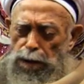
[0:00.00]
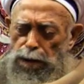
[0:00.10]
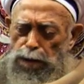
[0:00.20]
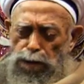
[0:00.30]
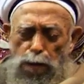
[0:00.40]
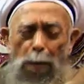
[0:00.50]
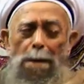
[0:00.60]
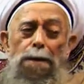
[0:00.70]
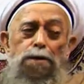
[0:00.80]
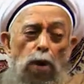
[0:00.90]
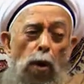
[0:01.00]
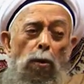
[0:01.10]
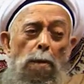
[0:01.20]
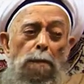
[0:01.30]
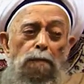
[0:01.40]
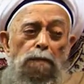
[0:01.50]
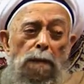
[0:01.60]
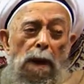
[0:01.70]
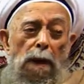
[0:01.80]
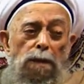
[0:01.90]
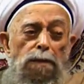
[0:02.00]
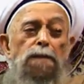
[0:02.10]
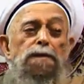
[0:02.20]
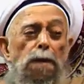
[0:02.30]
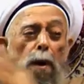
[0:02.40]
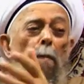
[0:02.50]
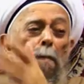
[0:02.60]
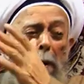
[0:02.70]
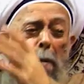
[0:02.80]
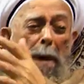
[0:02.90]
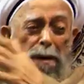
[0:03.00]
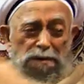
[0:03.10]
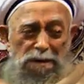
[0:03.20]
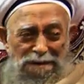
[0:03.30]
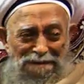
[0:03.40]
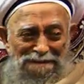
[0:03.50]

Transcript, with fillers: knowledge of the zero prophets?